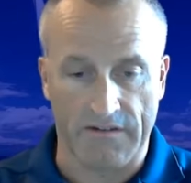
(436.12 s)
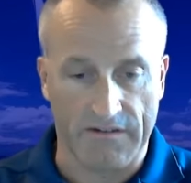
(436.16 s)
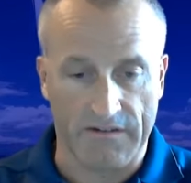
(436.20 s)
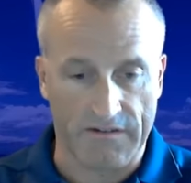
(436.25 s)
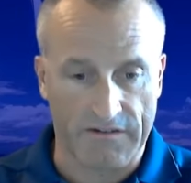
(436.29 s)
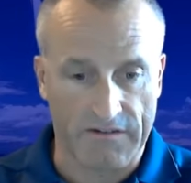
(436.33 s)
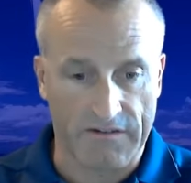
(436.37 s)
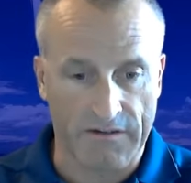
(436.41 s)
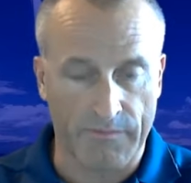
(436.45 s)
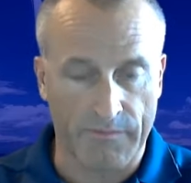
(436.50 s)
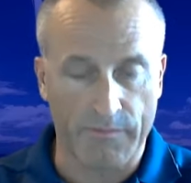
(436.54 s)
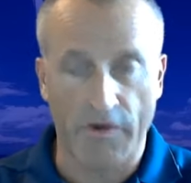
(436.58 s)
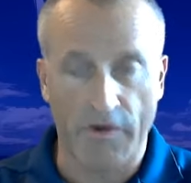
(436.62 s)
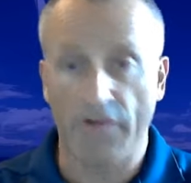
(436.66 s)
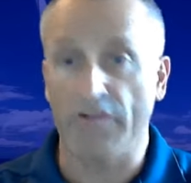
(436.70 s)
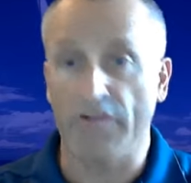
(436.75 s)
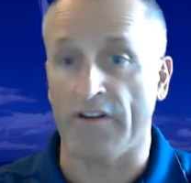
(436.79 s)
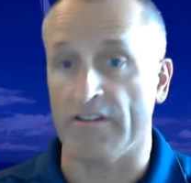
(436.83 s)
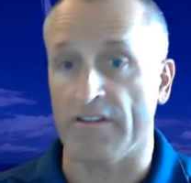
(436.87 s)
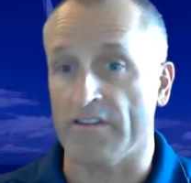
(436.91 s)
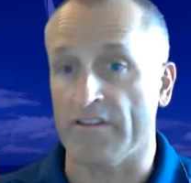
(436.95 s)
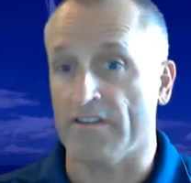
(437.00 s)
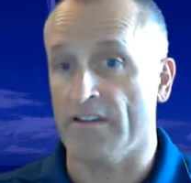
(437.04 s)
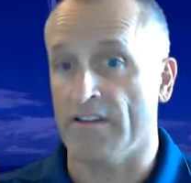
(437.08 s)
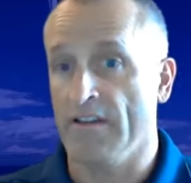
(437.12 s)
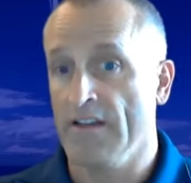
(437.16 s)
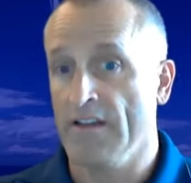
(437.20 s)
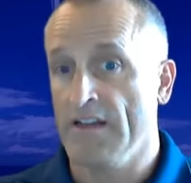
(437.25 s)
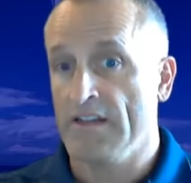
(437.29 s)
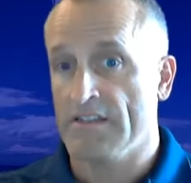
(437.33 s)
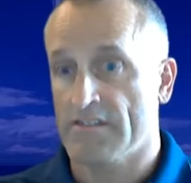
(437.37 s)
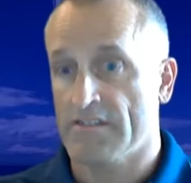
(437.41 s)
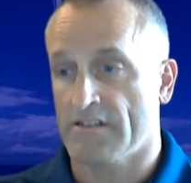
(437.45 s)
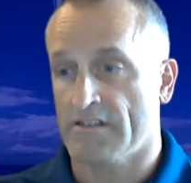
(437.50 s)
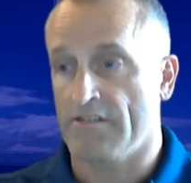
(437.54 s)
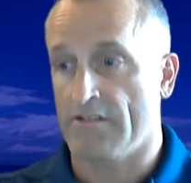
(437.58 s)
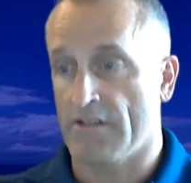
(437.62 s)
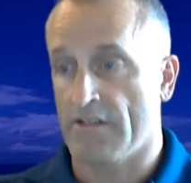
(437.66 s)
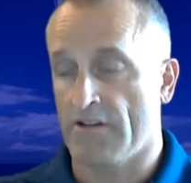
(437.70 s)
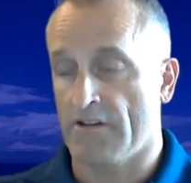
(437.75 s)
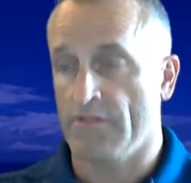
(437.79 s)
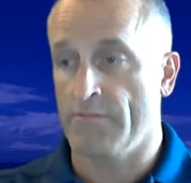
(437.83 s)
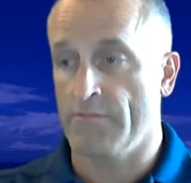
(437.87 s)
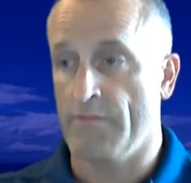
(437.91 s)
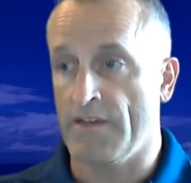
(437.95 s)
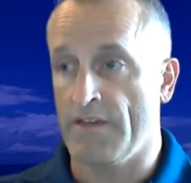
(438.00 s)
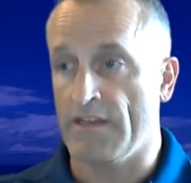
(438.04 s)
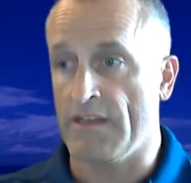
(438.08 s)
component. So it
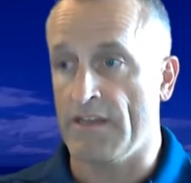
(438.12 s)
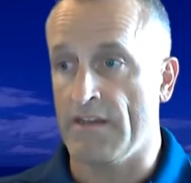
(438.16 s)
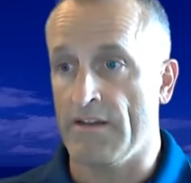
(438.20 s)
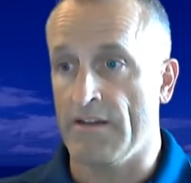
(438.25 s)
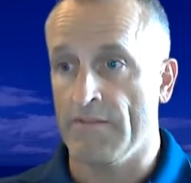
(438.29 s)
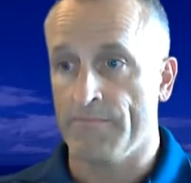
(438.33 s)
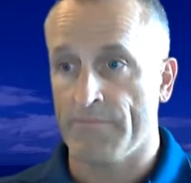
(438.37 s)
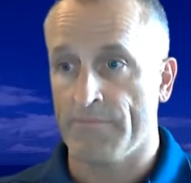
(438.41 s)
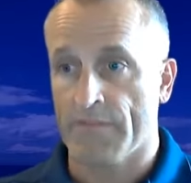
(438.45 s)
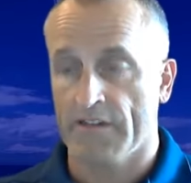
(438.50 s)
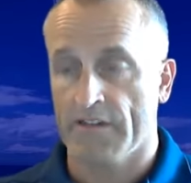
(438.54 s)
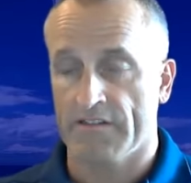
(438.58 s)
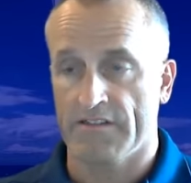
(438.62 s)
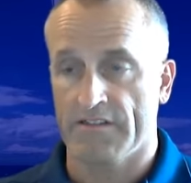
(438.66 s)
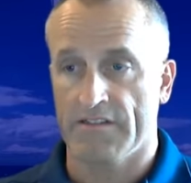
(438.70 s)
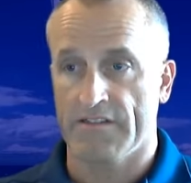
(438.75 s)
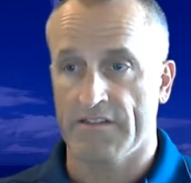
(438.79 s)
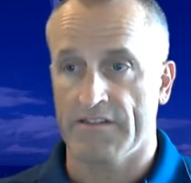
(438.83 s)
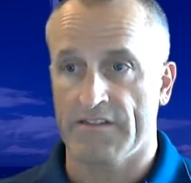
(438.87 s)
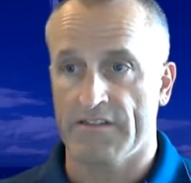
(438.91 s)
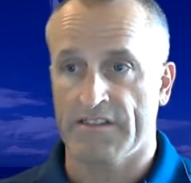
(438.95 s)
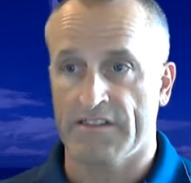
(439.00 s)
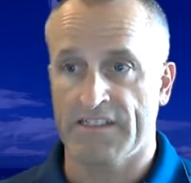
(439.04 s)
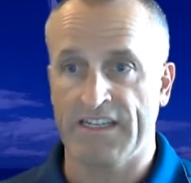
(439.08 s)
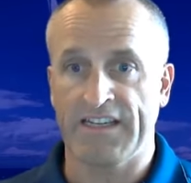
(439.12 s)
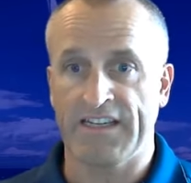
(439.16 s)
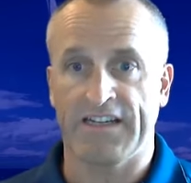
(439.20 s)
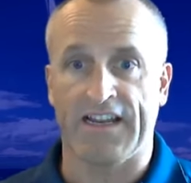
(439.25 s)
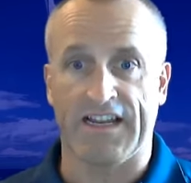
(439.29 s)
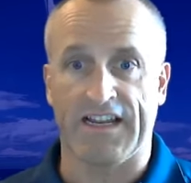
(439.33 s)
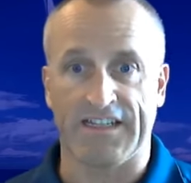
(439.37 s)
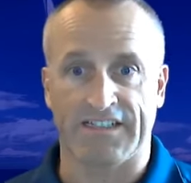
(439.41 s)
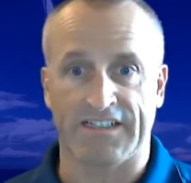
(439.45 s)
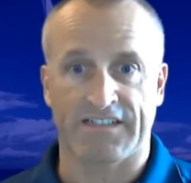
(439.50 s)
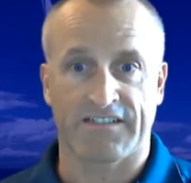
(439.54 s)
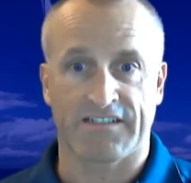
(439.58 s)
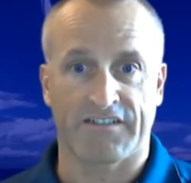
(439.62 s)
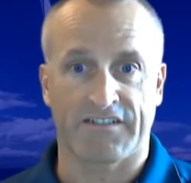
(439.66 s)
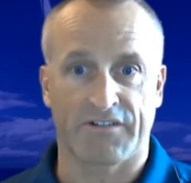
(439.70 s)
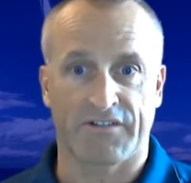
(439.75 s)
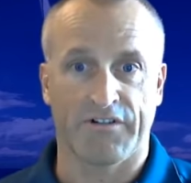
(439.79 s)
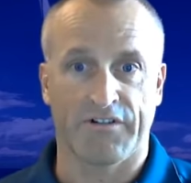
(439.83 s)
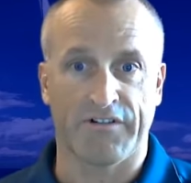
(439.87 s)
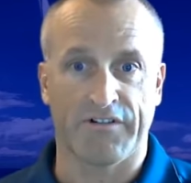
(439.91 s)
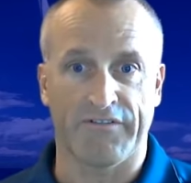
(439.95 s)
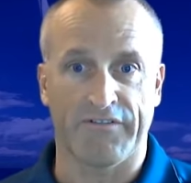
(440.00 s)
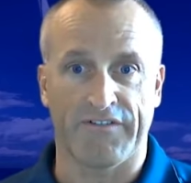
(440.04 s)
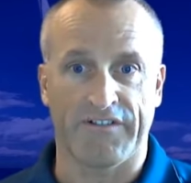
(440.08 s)
could be seen as
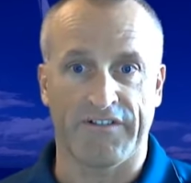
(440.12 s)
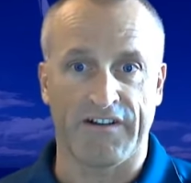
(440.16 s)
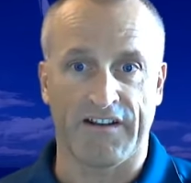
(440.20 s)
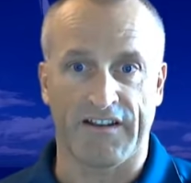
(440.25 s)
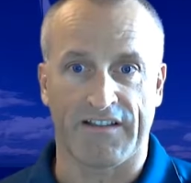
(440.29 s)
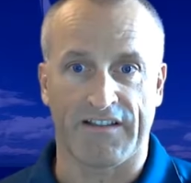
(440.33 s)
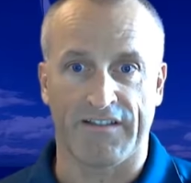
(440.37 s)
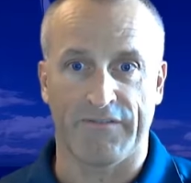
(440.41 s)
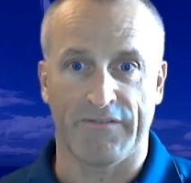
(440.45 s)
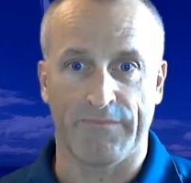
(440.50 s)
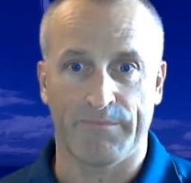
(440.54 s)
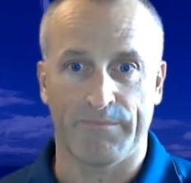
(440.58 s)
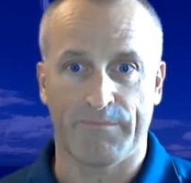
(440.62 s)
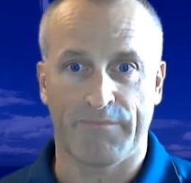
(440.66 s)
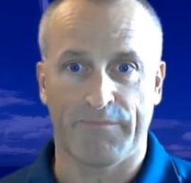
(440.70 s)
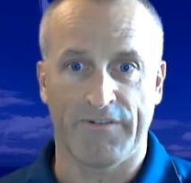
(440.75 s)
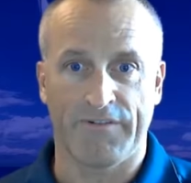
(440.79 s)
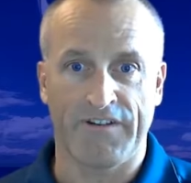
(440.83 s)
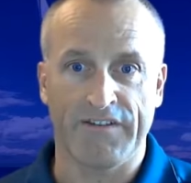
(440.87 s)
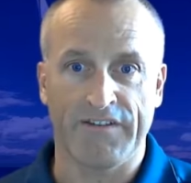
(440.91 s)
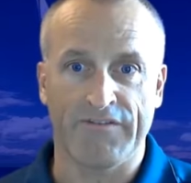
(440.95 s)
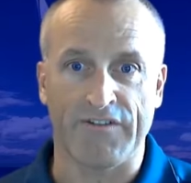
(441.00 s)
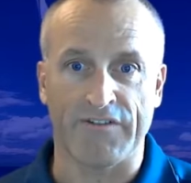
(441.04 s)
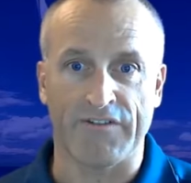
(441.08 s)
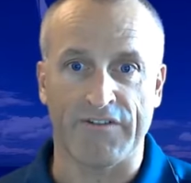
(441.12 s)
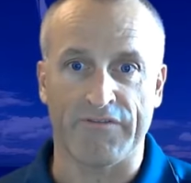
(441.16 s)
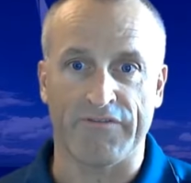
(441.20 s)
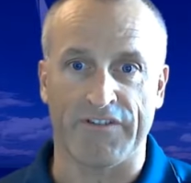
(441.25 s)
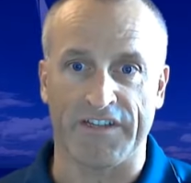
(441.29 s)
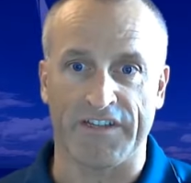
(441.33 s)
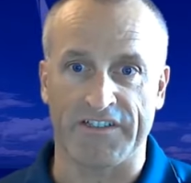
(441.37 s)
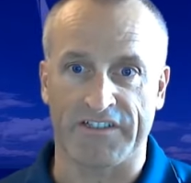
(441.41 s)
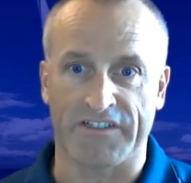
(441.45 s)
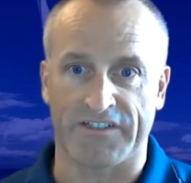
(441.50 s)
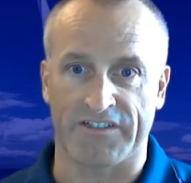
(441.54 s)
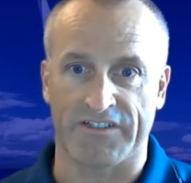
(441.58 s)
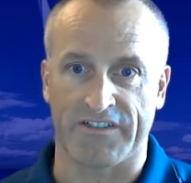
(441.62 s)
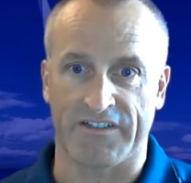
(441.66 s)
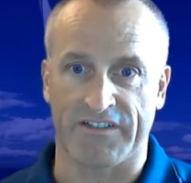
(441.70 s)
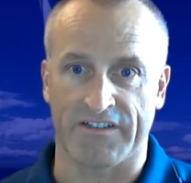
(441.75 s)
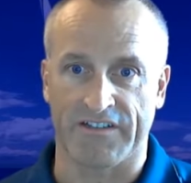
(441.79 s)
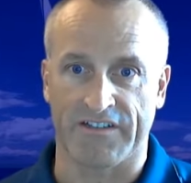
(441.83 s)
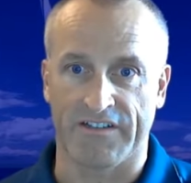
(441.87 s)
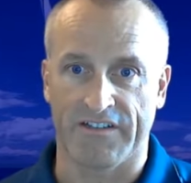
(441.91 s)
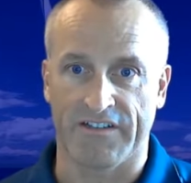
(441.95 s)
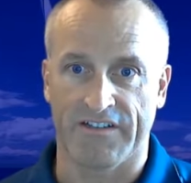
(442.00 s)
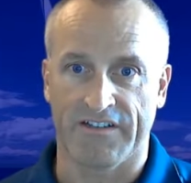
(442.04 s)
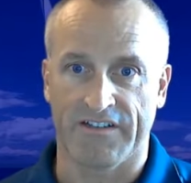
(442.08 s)
sort of like the preview
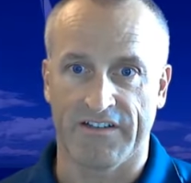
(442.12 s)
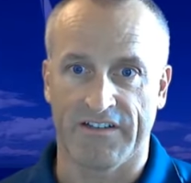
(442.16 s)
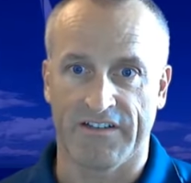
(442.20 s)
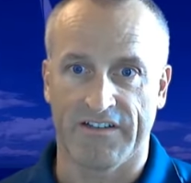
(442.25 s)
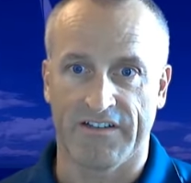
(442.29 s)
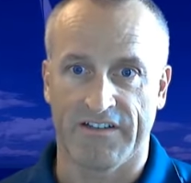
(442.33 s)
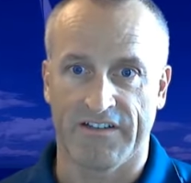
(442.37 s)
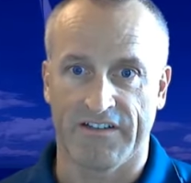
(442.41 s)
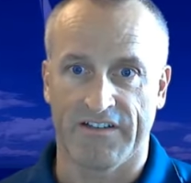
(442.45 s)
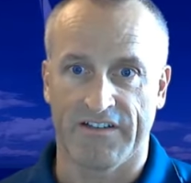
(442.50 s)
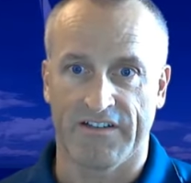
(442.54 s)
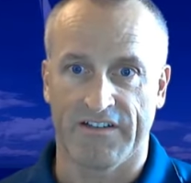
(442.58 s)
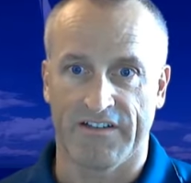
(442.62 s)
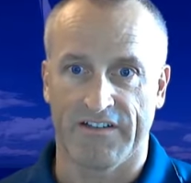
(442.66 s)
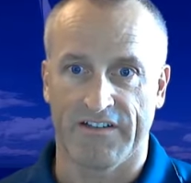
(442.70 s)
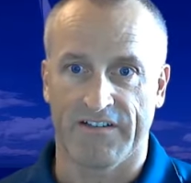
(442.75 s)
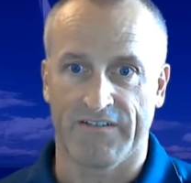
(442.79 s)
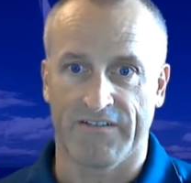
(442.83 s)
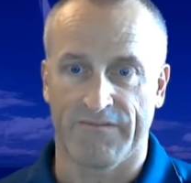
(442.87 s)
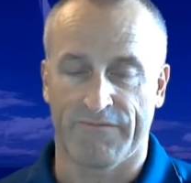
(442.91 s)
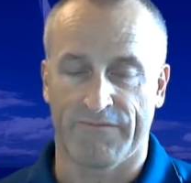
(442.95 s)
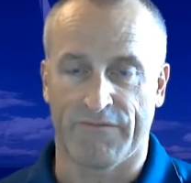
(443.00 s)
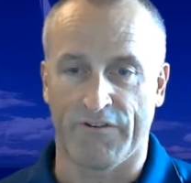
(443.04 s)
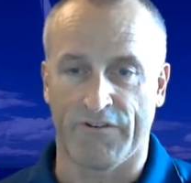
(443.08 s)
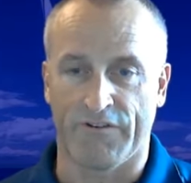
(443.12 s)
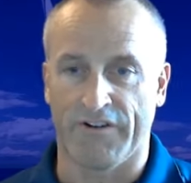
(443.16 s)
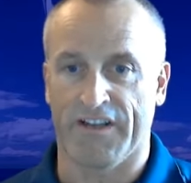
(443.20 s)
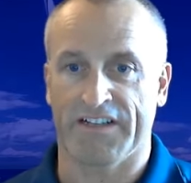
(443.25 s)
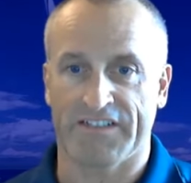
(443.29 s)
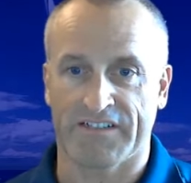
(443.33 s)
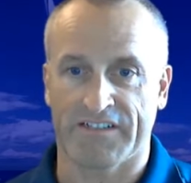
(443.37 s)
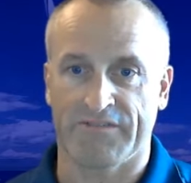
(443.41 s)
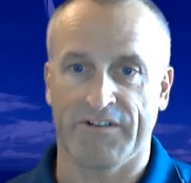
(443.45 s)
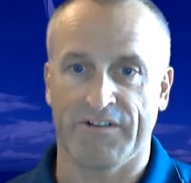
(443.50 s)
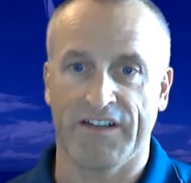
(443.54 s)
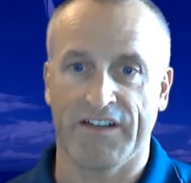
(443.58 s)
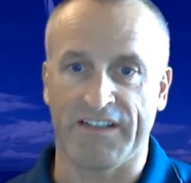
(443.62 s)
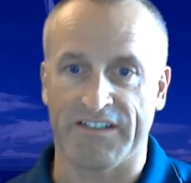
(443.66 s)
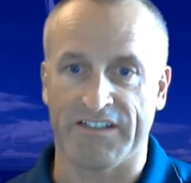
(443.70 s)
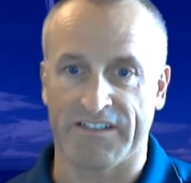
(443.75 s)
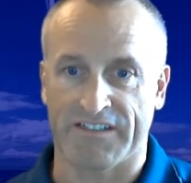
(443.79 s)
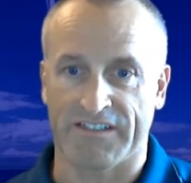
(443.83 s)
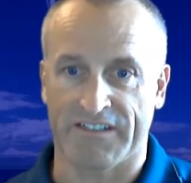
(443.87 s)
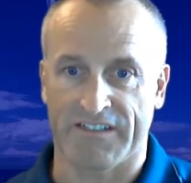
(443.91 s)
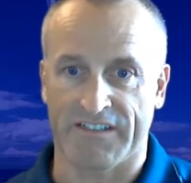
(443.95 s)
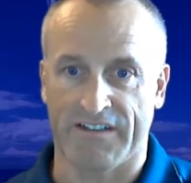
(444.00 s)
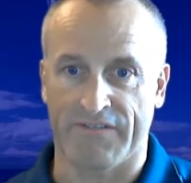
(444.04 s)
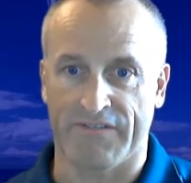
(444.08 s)
feature for next
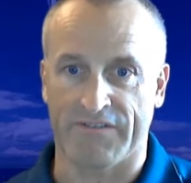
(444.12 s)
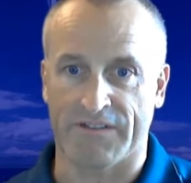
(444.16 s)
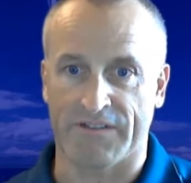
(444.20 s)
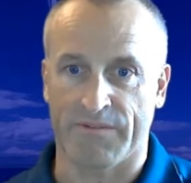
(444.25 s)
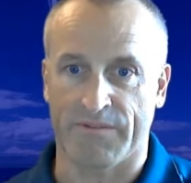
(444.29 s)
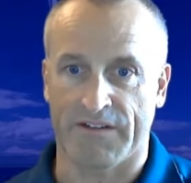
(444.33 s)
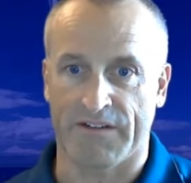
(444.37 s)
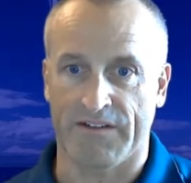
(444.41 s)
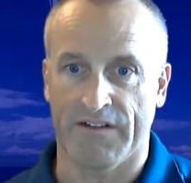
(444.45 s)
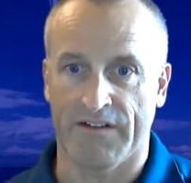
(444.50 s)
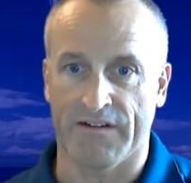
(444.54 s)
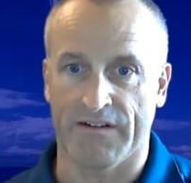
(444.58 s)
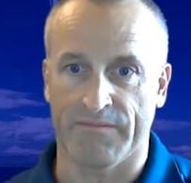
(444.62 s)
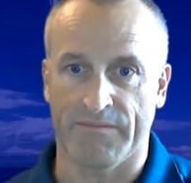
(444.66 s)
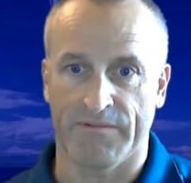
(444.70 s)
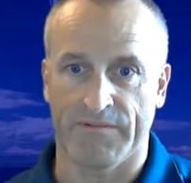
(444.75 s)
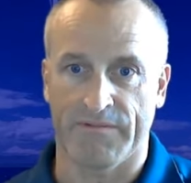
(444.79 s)
release if it's picked up.